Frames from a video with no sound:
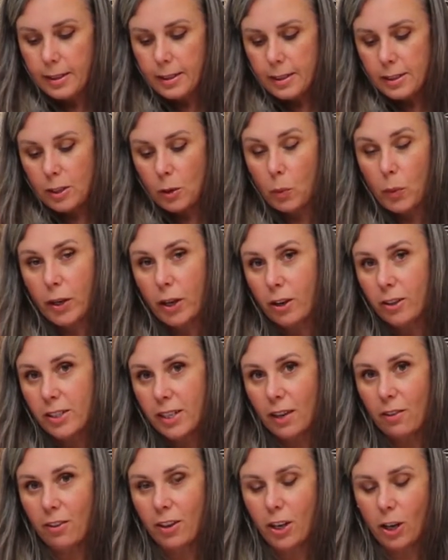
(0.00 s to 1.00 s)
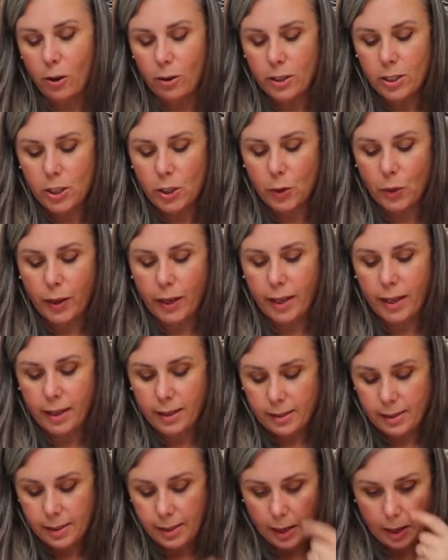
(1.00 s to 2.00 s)
So we're going to have a go at
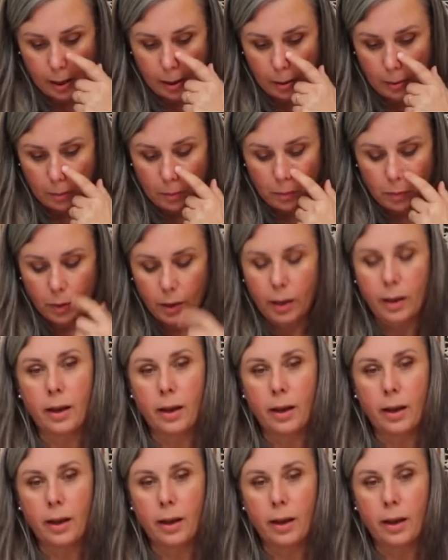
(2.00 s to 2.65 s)
doing some